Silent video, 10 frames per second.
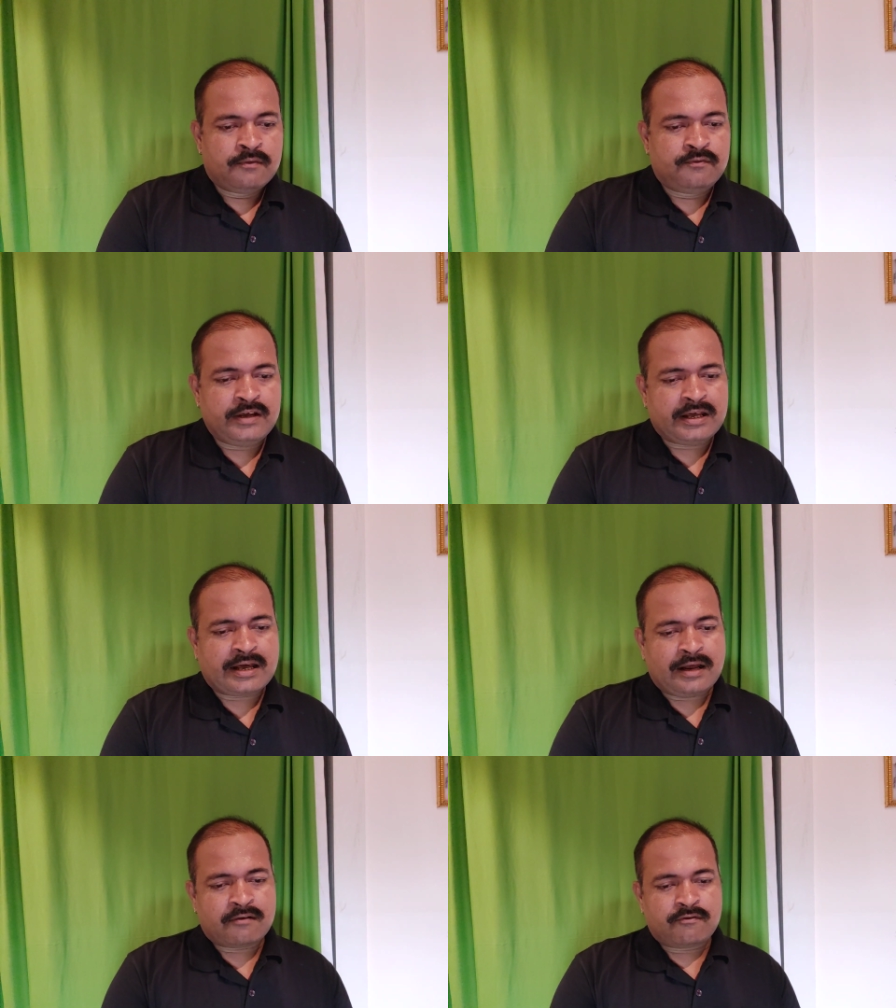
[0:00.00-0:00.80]
We
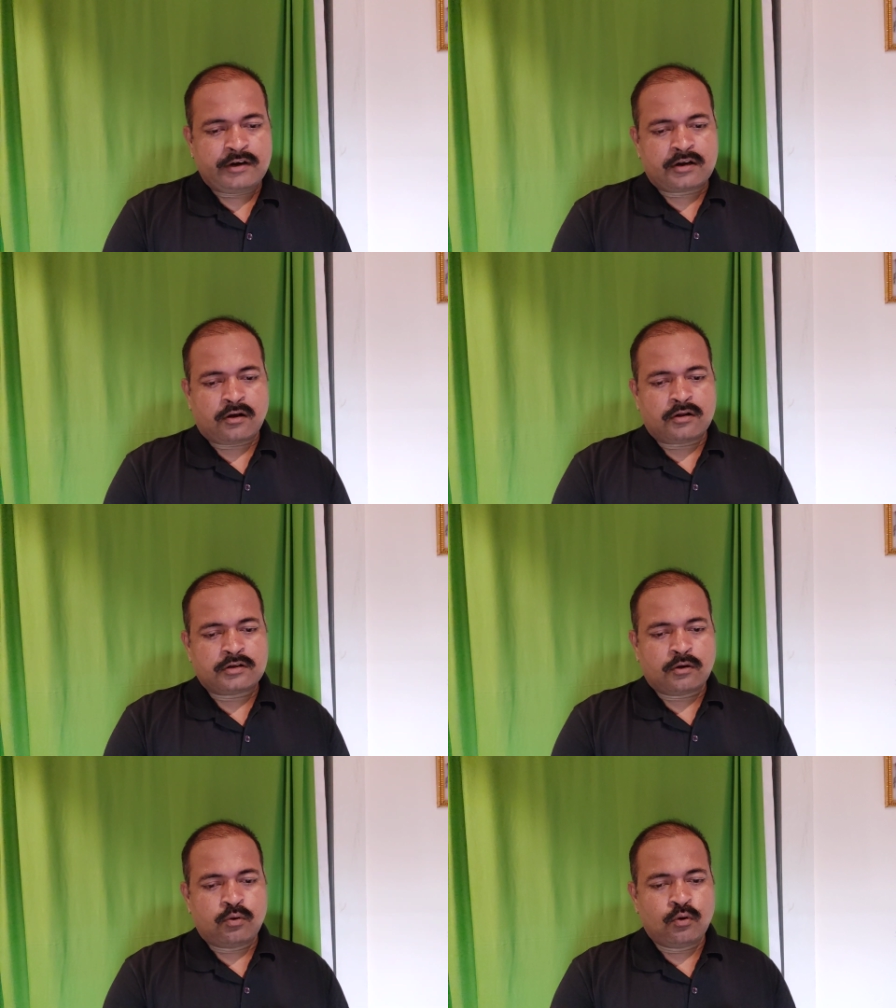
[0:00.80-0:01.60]
can
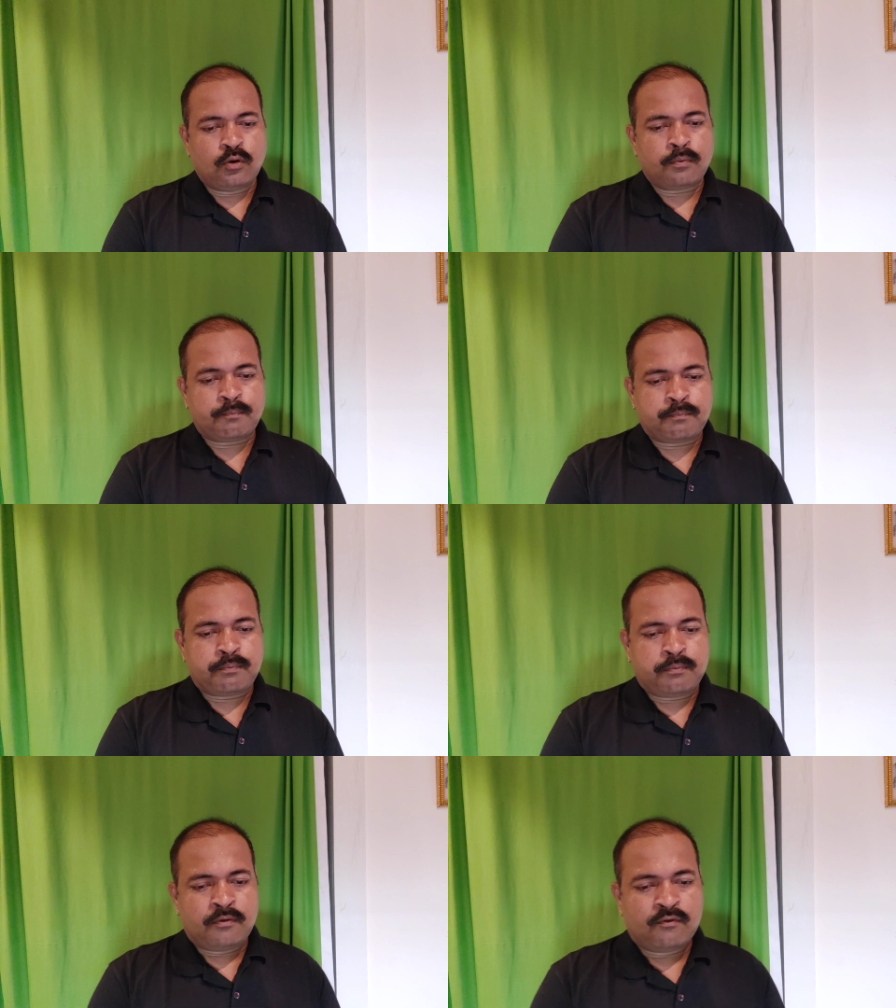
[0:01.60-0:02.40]
recall the
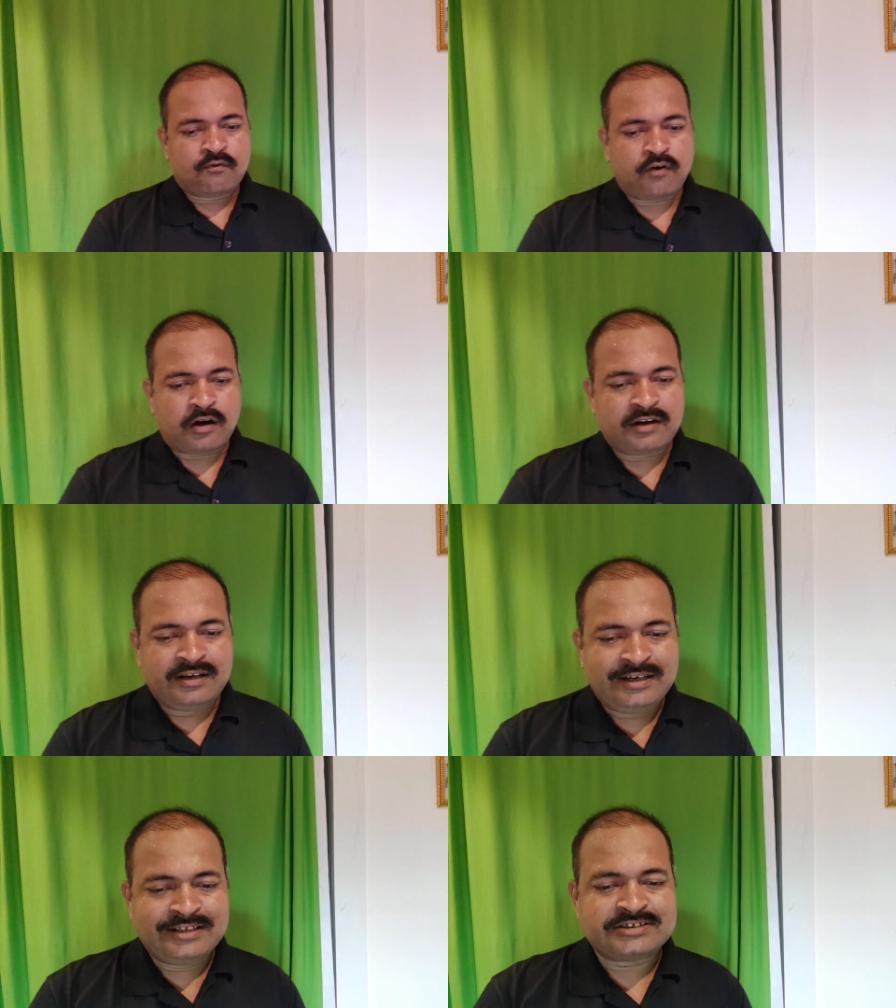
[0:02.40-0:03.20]
hope for
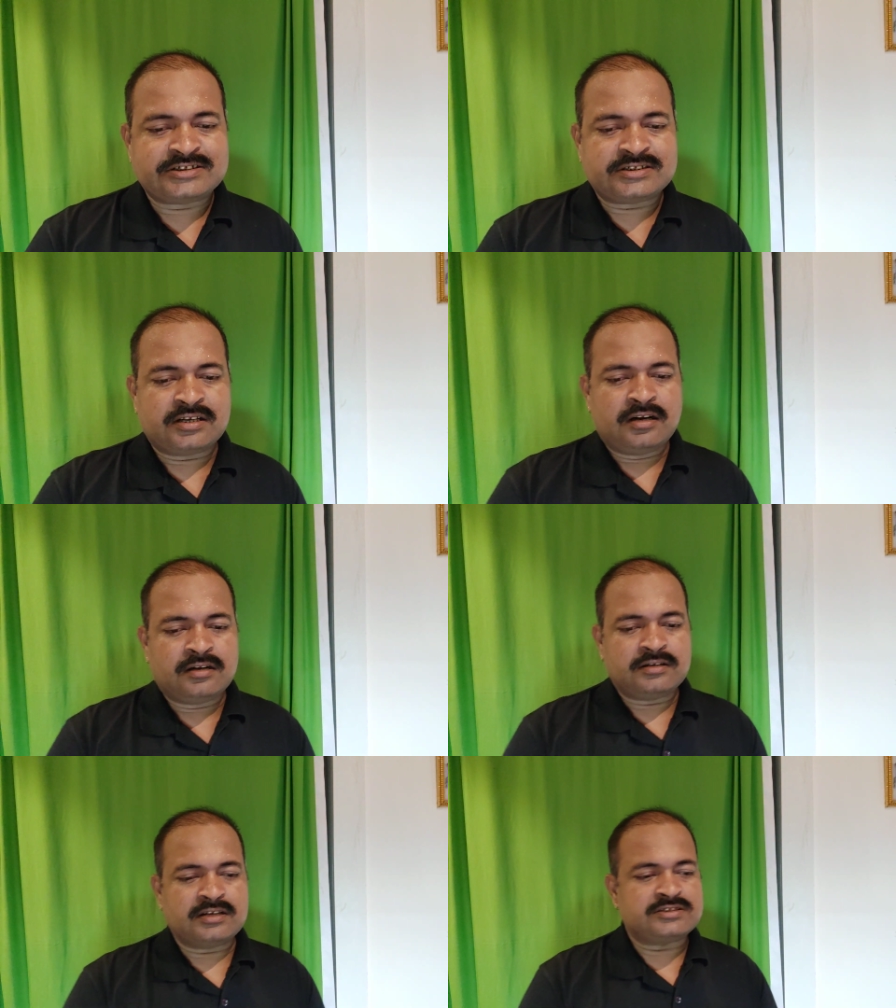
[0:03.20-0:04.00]
release
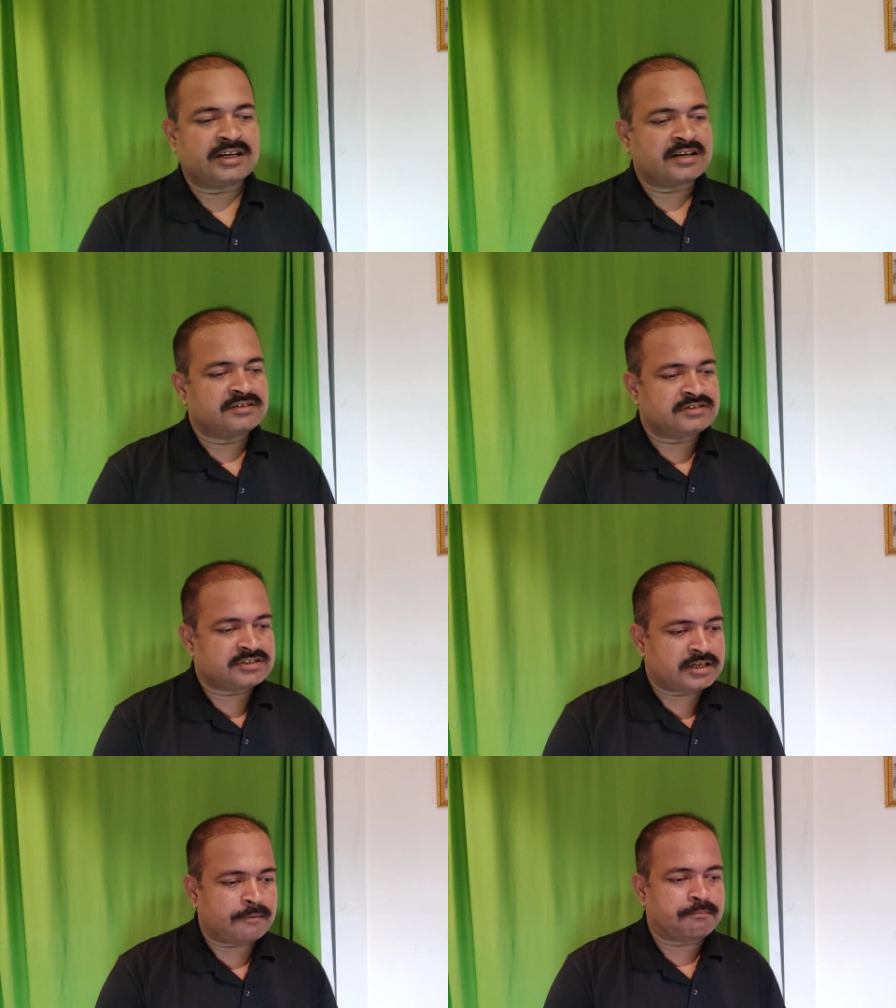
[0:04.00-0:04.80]
the second
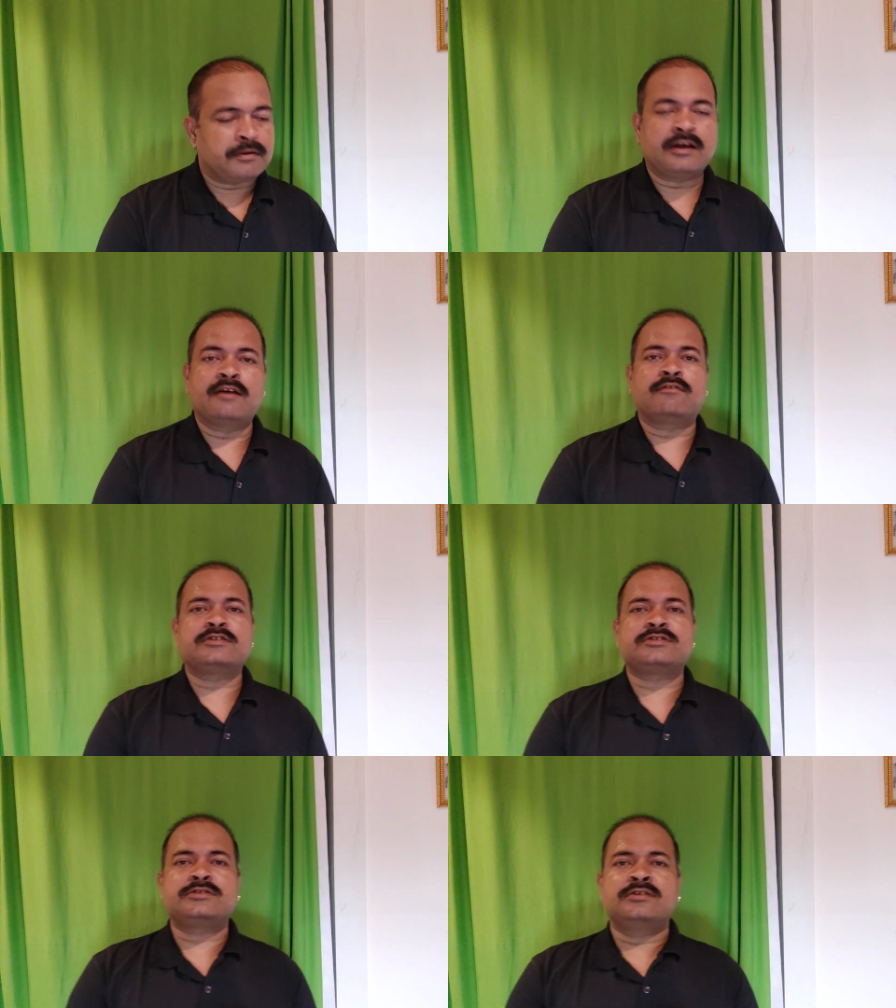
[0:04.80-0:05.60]
step
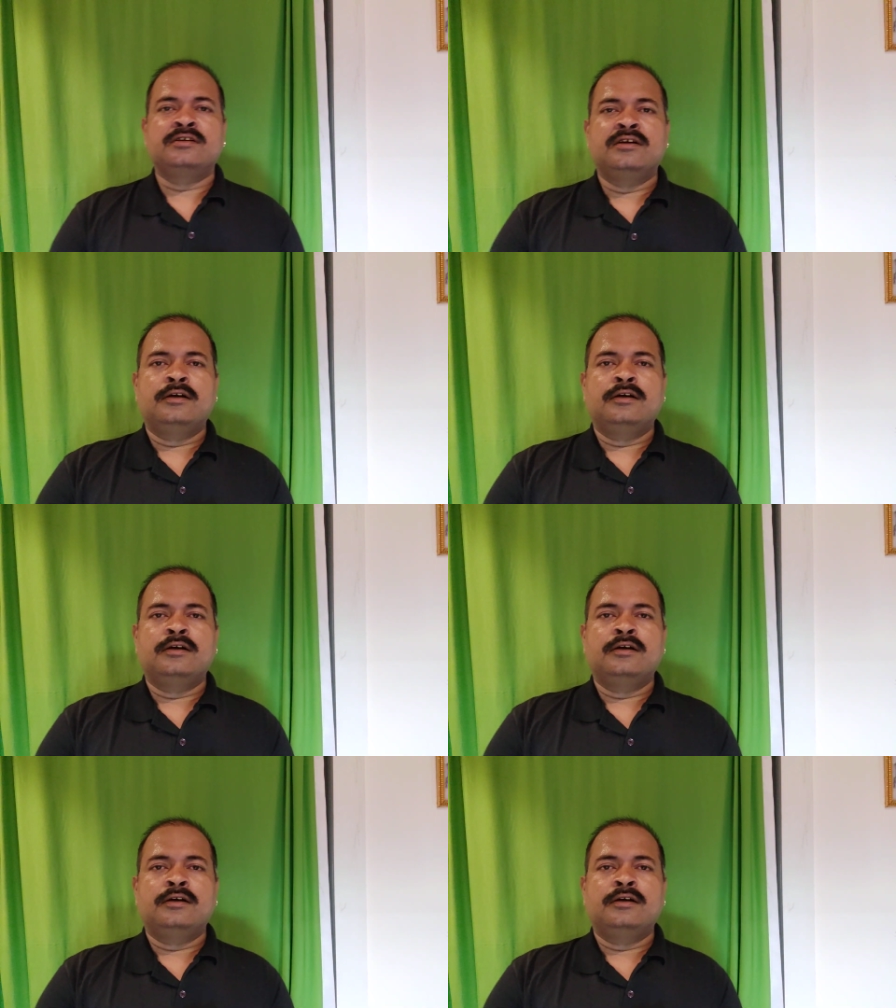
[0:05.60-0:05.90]
gave us.